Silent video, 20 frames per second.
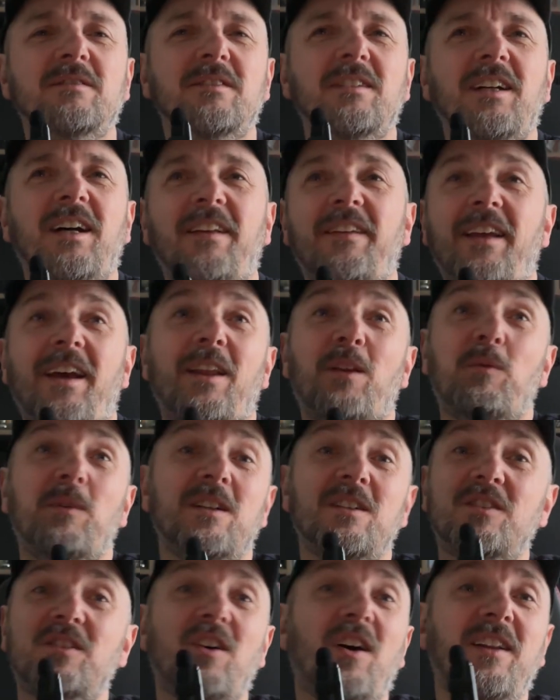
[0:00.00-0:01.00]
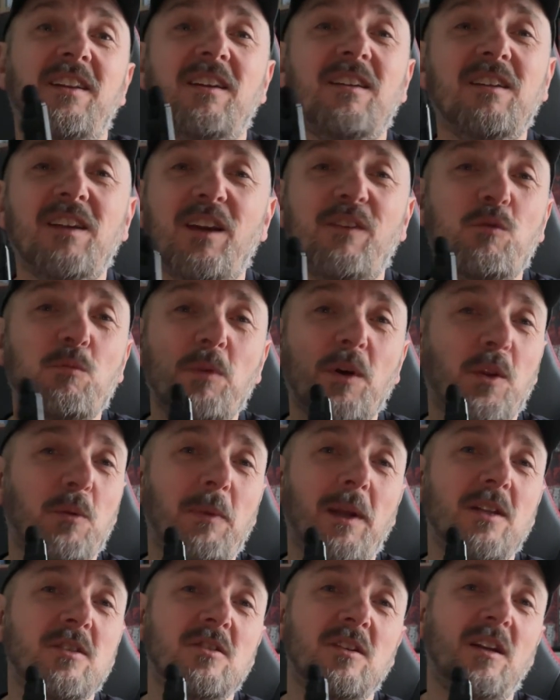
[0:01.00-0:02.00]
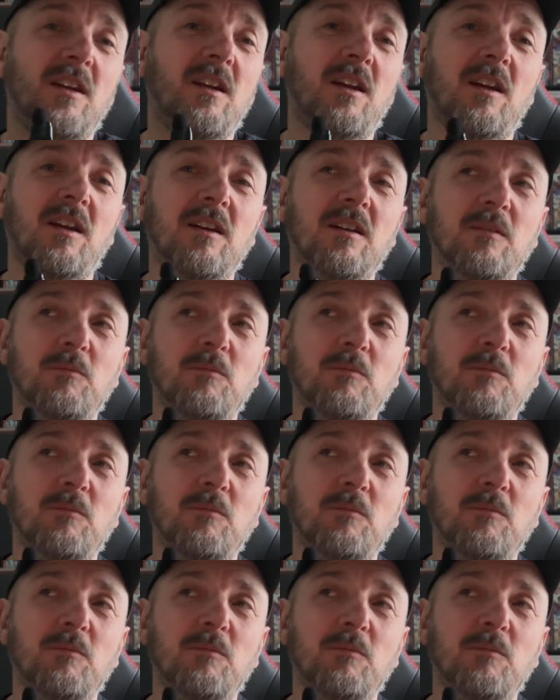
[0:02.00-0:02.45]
And they're the ones that I didn't even bother mentioning here